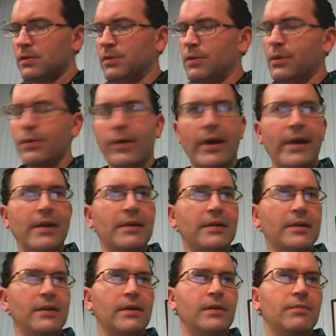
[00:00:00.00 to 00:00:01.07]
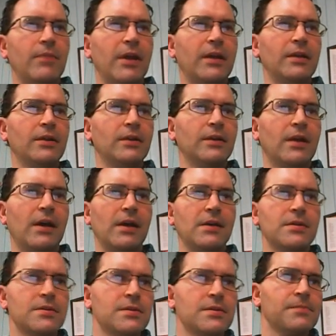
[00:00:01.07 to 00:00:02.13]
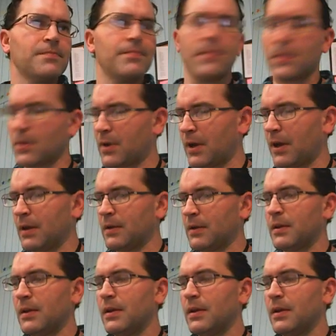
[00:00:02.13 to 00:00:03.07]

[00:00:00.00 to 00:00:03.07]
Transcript: do it right and make it look nice. Okay,